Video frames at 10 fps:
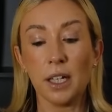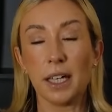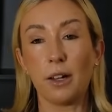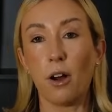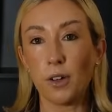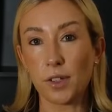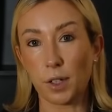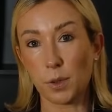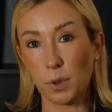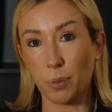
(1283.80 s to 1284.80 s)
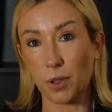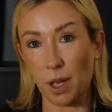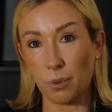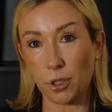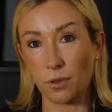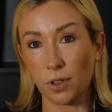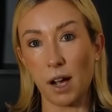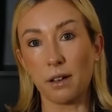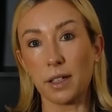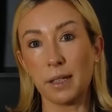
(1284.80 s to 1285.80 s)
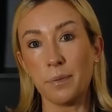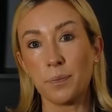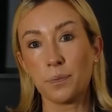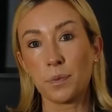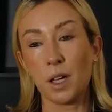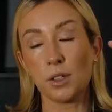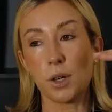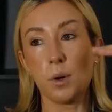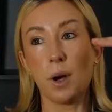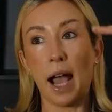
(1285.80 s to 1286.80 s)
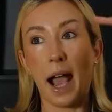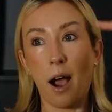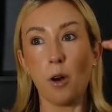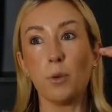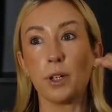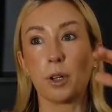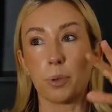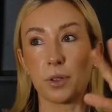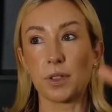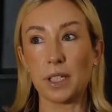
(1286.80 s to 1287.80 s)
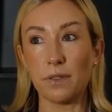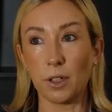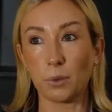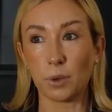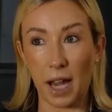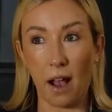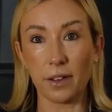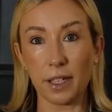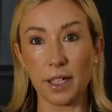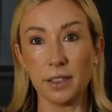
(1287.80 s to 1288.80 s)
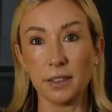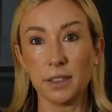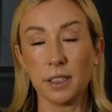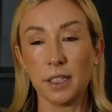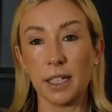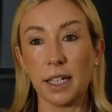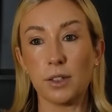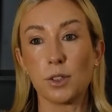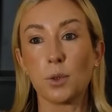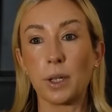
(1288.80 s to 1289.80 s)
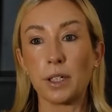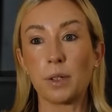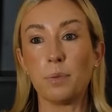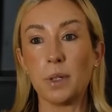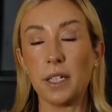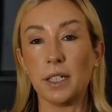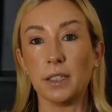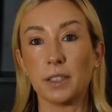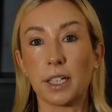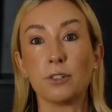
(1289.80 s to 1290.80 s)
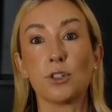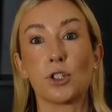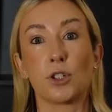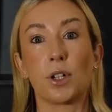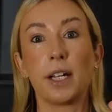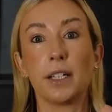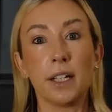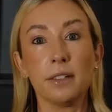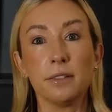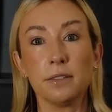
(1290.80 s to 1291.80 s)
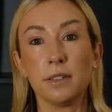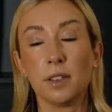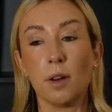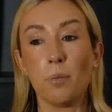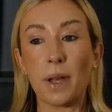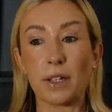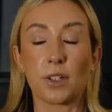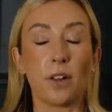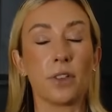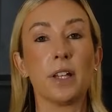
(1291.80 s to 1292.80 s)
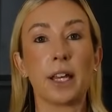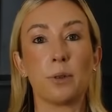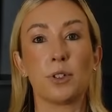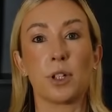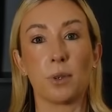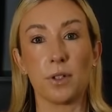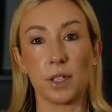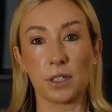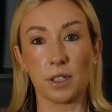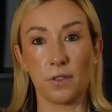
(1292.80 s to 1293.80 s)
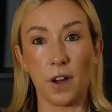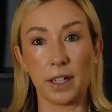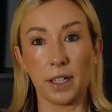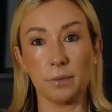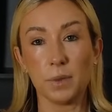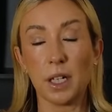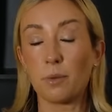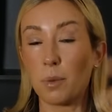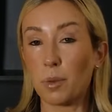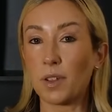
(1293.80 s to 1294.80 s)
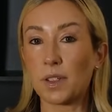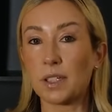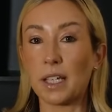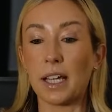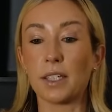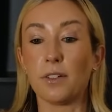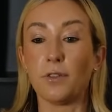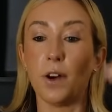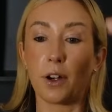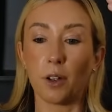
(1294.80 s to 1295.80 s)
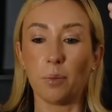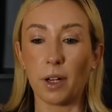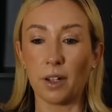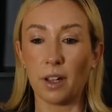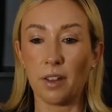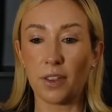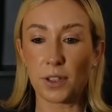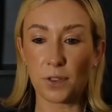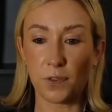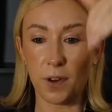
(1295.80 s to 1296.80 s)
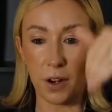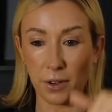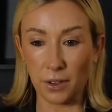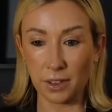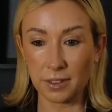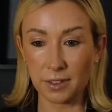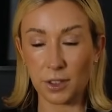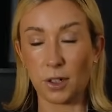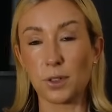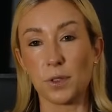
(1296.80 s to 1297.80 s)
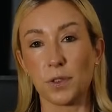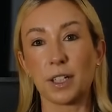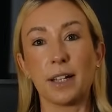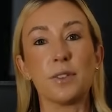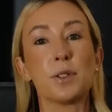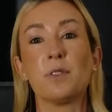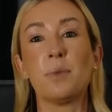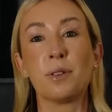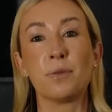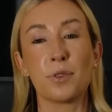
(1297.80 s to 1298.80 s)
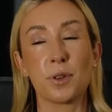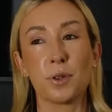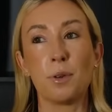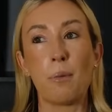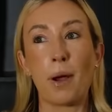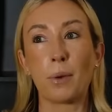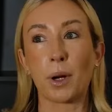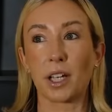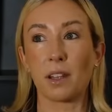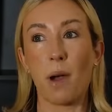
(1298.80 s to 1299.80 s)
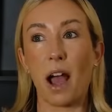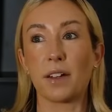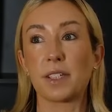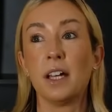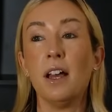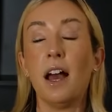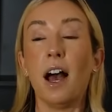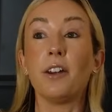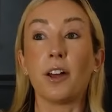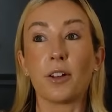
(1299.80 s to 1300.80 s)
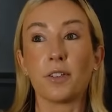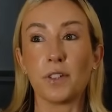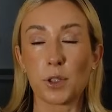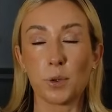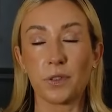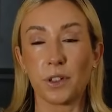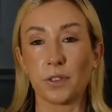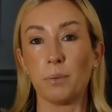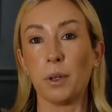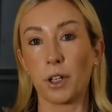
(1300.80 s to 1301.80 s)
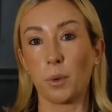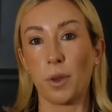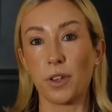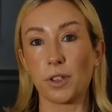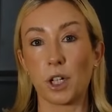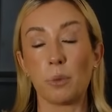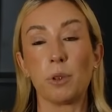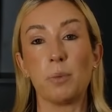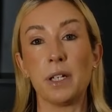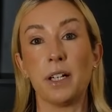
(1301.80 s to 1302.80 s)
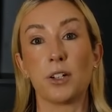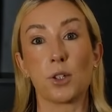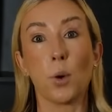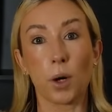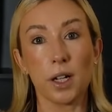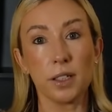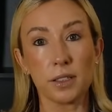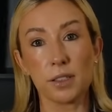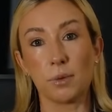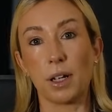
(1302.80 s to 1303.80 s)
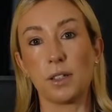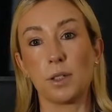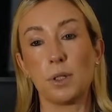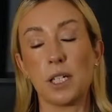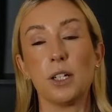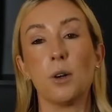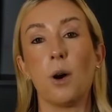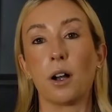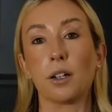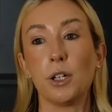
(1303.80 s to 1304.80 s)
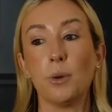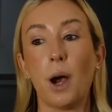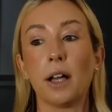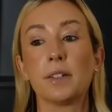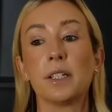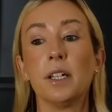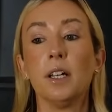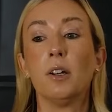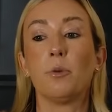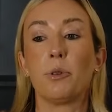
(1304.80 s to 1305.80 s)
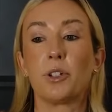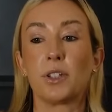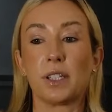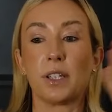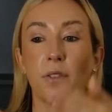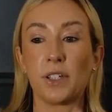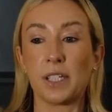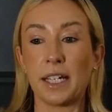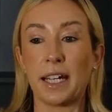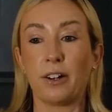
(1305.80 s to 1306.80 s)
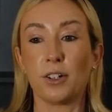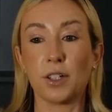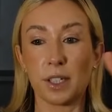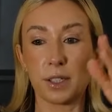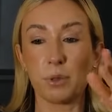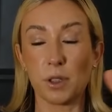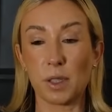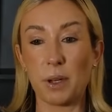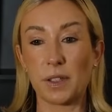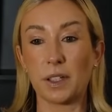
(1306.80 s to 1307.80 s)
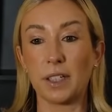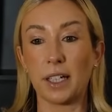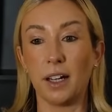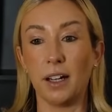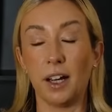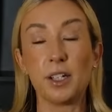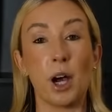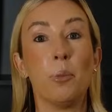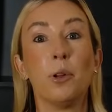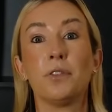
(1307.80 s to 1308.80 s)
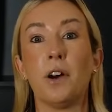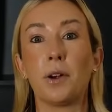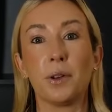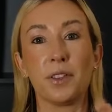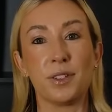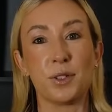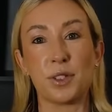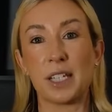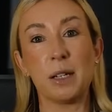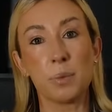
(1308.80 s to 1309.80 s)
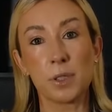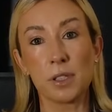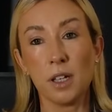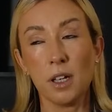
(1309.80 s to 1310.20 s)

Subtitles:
It all starts with perception of reality. So how we are perceiving reality is going to be constraining based on the language that we're using to define it. Remember, it's a funnel, but this funnel starts over again. So you've been through my work in the past. Another visual, if you're familiar with this term, would be a torus, right? So TORUS, which is a self-sustaining energy system. So it's basically a double funnel that just keeps